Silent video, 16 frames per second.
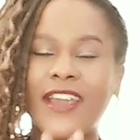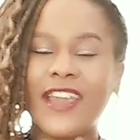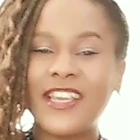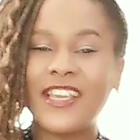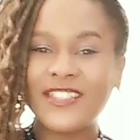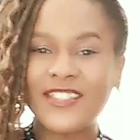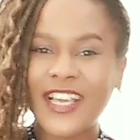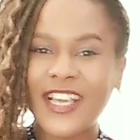
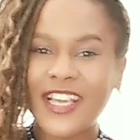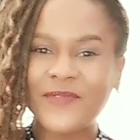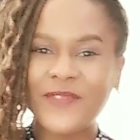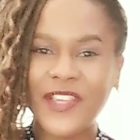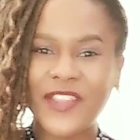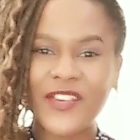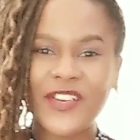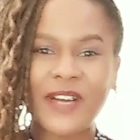In today's
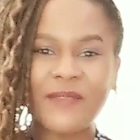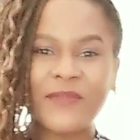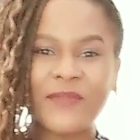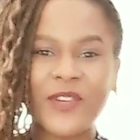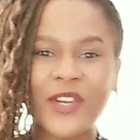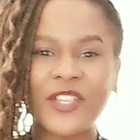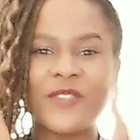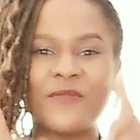video, I'm
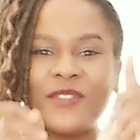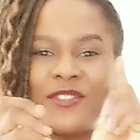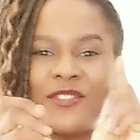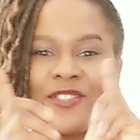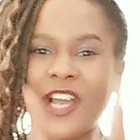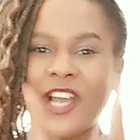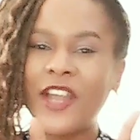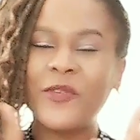
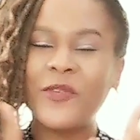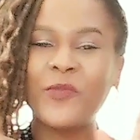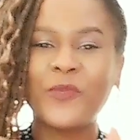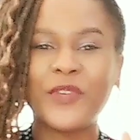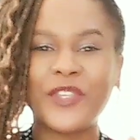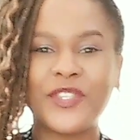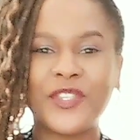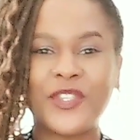sharing
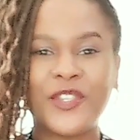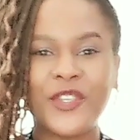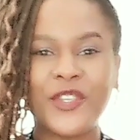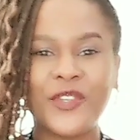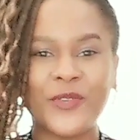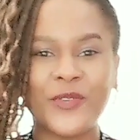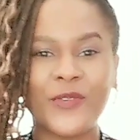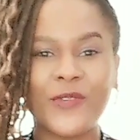
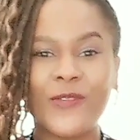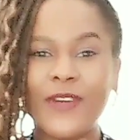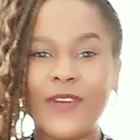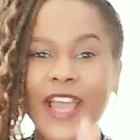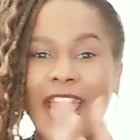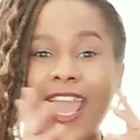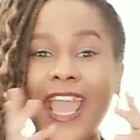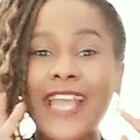with
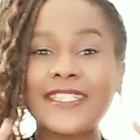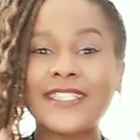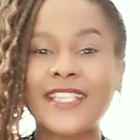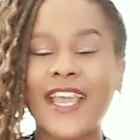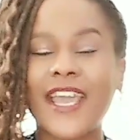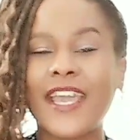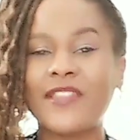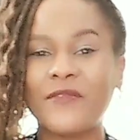you 8
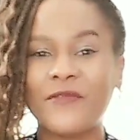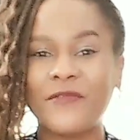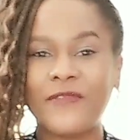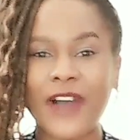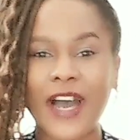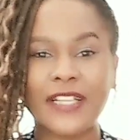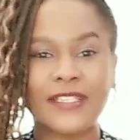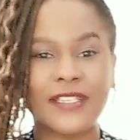hidden
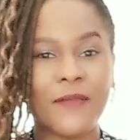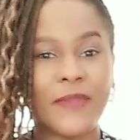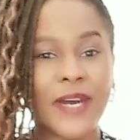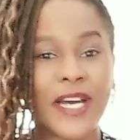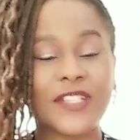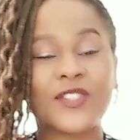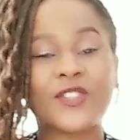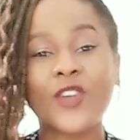facts
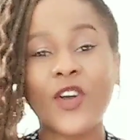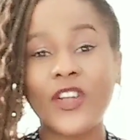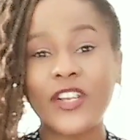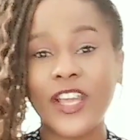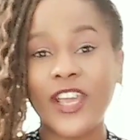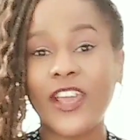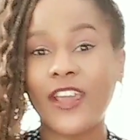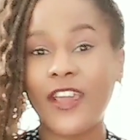about
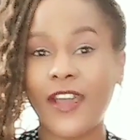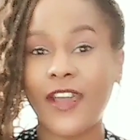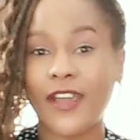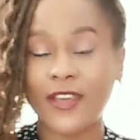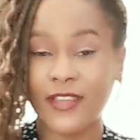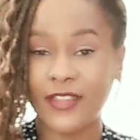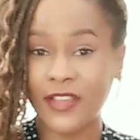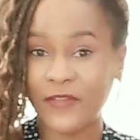studying here
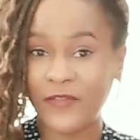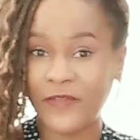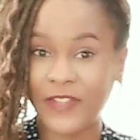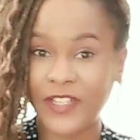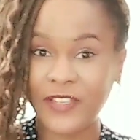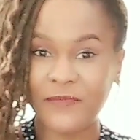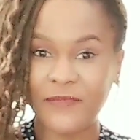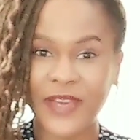in the
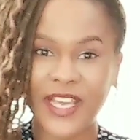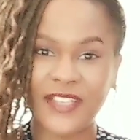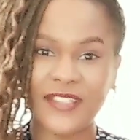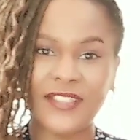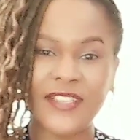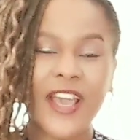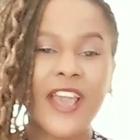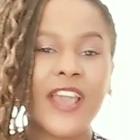
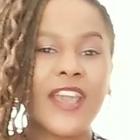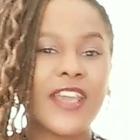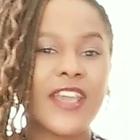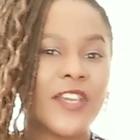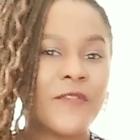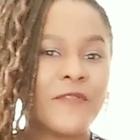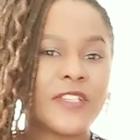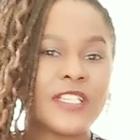Philippines.
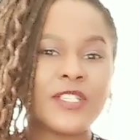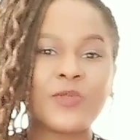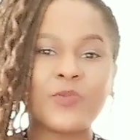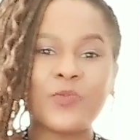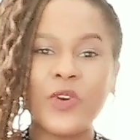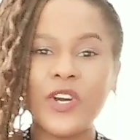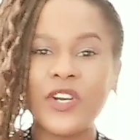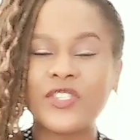If it
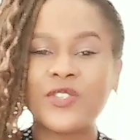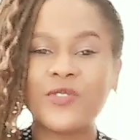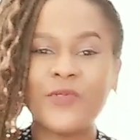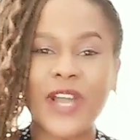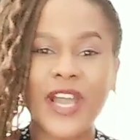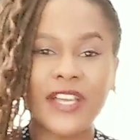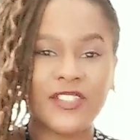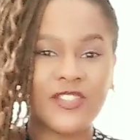is what
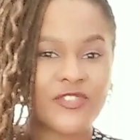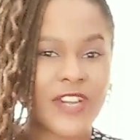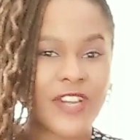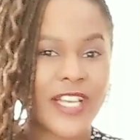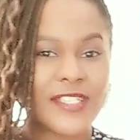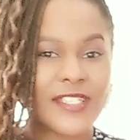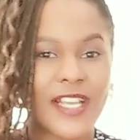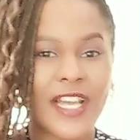you are
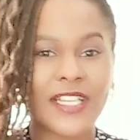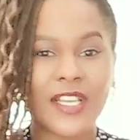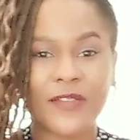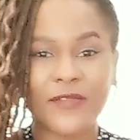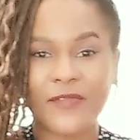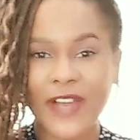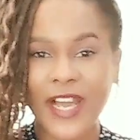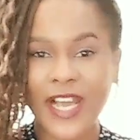interested
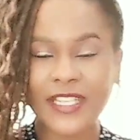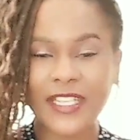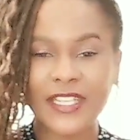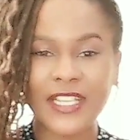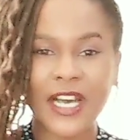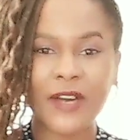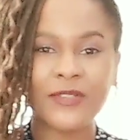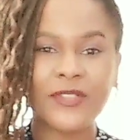in
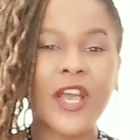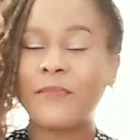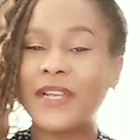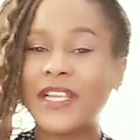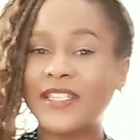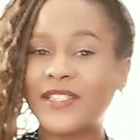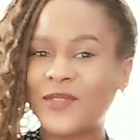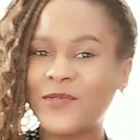finding out,
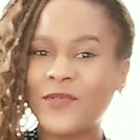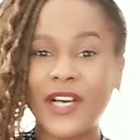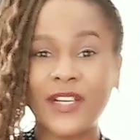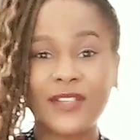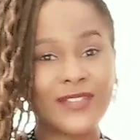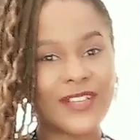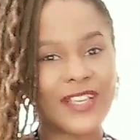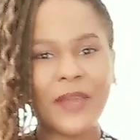please do
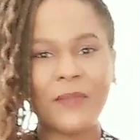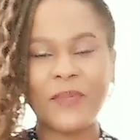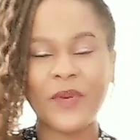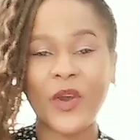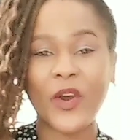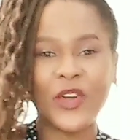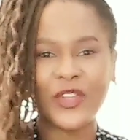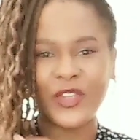well to keep
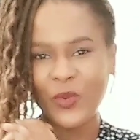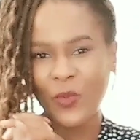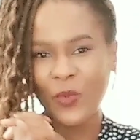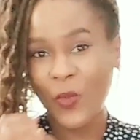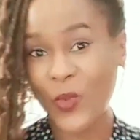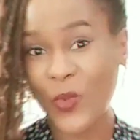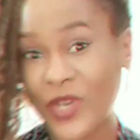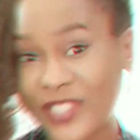on